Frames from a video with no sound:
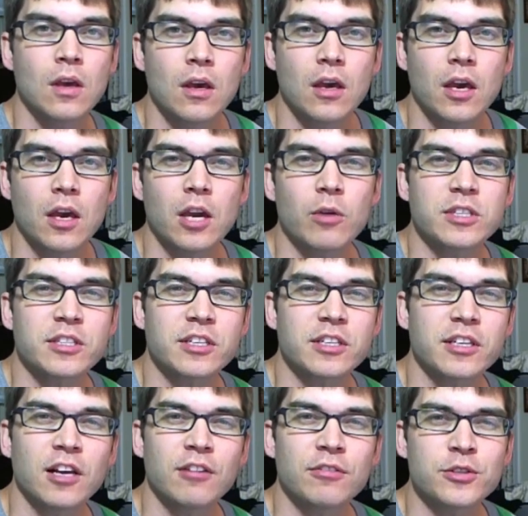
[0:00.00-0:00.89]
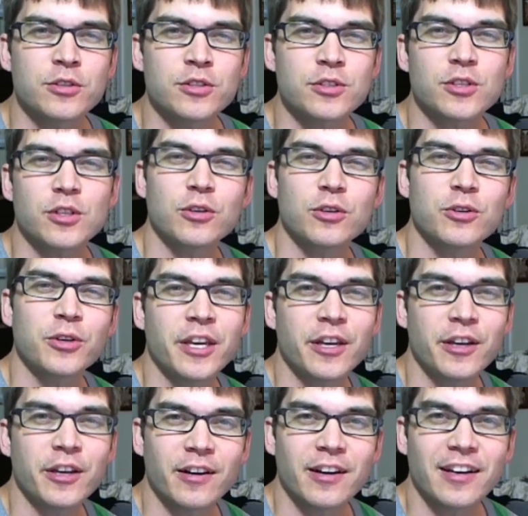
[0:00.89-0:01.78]
Hey whiskey lovers, Luke
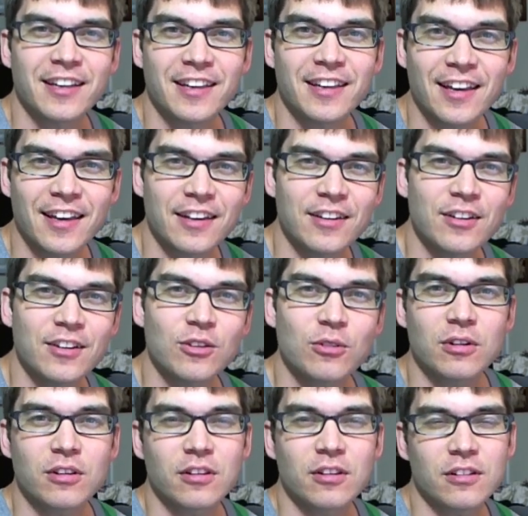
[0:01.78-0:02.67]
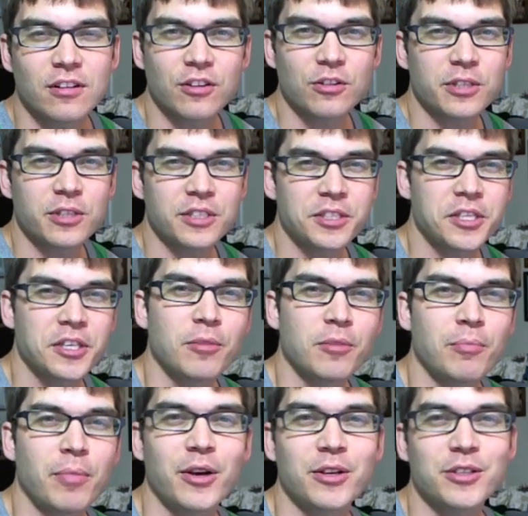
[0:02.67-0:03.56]
here again with another whiskey
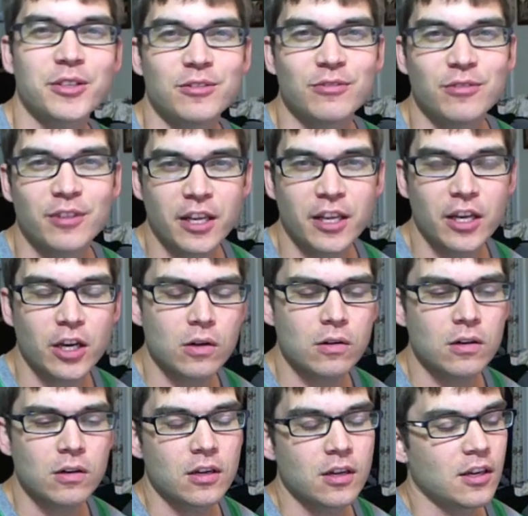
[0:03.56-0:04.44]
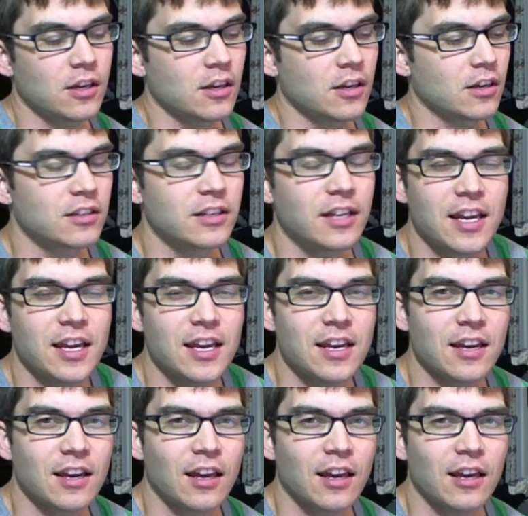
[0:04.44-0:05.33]
comparison video.
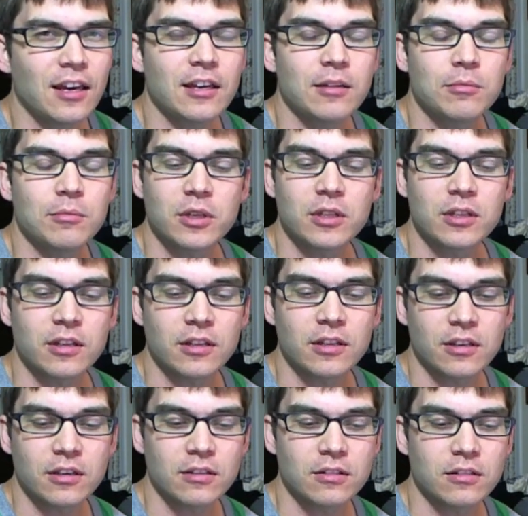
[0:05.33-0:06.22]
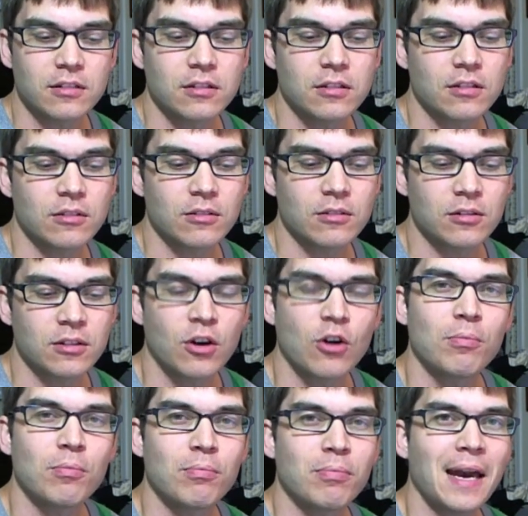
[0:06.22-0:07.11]
Today I am going to
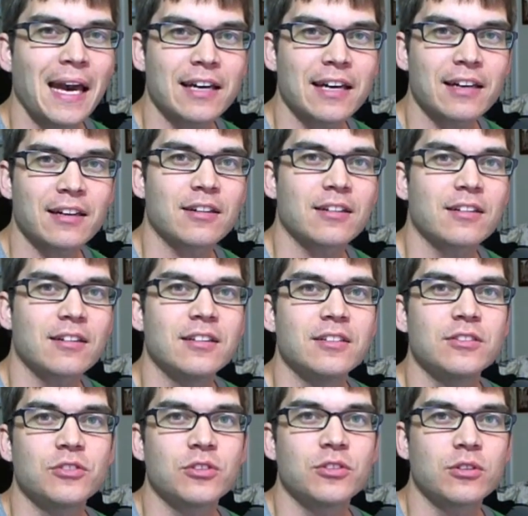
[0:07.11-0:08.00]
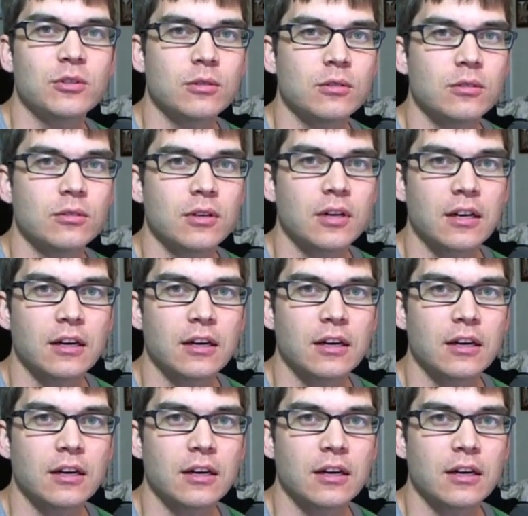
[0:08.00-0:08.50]
go back into